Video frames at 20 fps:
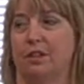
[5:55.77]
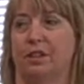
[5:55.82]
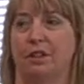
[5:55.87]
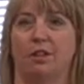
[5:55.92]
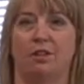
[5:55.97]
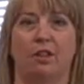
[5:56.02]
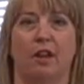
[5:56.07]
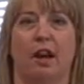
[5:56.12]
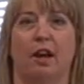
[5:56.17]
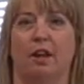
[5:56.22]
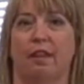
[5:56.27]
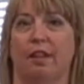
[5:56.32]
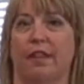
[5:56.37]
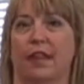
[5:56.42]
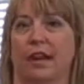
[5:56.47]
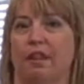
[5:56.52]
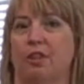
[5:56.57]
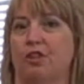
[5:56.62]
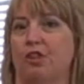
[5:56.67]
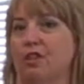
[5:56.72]
the child
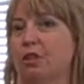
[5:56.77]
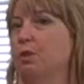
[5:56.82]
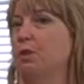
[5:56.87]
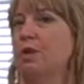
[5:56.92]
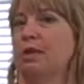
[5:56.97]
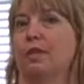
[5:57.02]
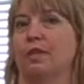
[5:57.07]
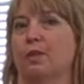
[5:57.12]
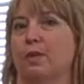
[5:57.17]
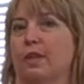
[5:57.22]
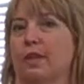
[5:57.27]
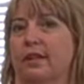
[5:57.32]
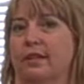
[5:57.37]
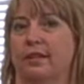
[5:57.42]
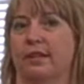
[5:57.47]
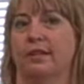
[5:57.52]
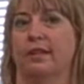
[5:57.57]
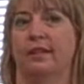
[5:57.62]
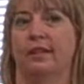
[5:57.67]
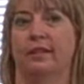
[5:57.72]
that she once
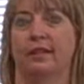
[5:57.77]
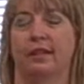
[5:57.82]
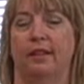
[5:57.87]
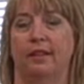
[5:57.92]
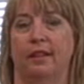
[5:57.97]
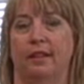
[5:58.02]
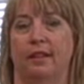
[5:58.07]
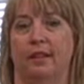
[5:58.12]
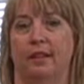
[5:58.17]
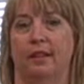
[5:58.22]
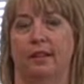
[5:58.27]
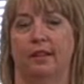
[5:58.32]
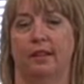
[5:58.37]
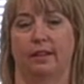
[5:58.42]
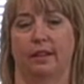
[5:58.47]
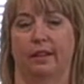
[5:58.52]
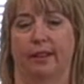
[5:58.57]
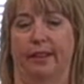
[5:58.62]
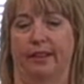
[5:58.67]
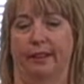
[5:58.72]
was.
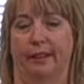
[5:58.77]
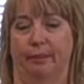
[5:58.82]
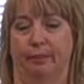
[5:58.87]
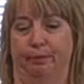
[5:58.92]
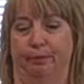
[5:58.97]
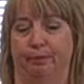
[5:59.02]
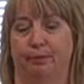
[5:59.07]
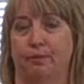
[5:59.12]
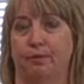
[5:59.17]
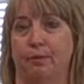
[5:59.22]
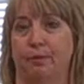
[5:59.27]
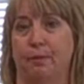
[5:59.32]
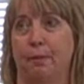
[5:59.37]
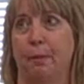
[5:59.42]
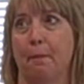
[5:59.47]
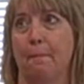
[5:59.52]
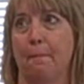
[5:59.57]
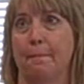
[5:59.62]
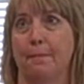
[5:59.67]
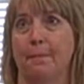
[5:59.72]

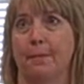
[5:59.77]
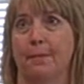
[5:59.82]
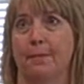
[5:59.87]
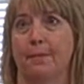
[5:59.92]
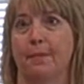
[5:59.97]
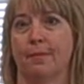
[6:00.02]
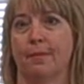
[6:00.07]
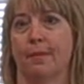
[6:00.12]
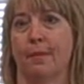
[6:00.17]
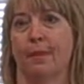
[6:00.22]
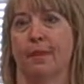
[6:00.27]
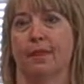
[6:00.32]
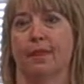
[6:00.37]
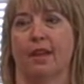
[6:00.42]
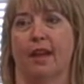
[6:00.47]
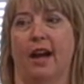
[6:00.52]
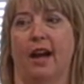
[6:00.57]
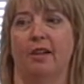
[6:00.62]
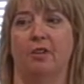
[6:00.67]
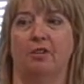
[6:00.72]

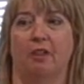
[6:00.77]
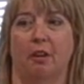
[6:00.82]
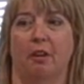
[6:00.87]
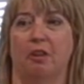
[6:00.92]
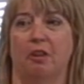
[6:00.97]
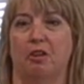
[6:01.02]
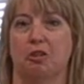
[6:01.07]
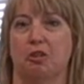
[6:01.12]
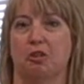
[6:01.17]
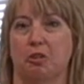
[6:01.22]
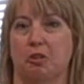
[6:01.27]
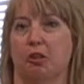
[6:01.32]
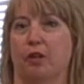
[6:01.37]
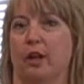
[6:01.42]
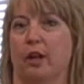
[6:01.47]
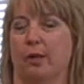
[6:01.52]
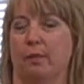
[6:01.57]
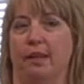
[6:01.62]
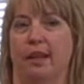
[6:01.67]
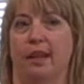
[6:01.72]
I share this
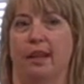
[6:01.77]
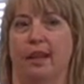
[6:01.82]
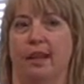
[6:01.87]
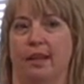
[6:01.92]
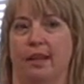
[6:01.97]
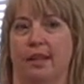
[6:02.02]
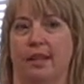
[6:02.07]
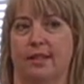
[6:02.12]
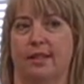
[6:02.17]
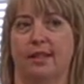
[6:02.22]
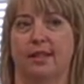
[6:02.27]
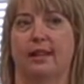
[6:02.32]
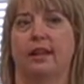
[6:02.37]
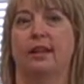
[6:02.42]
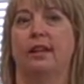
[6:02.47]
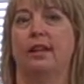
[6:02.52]
story because